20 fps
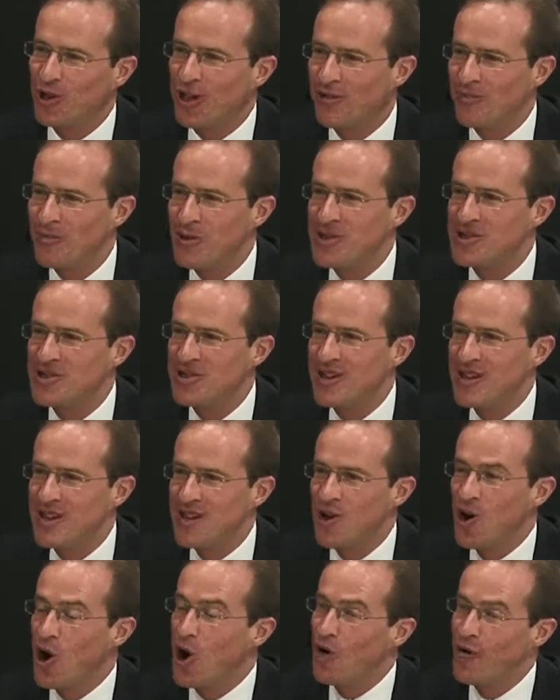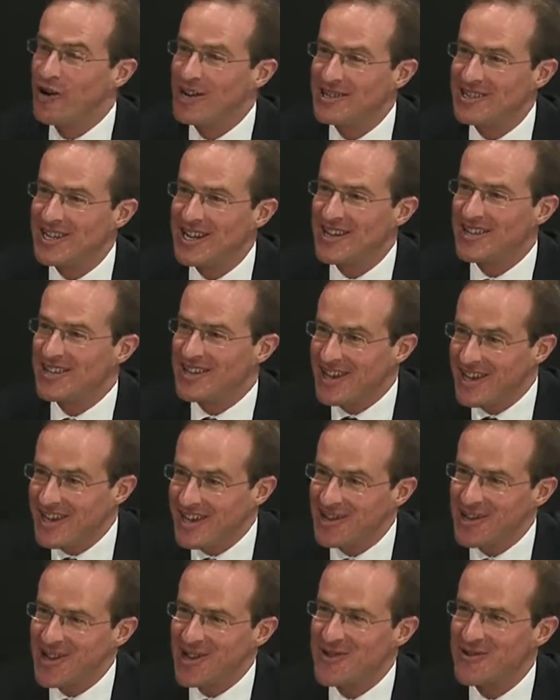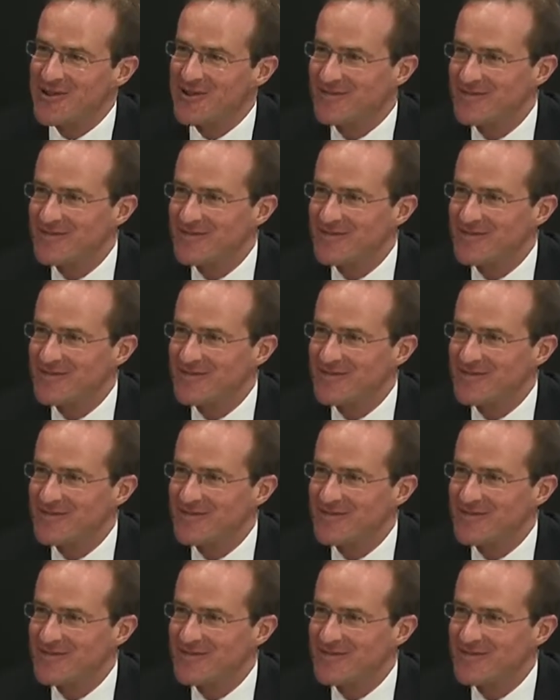government, or indeed the EU.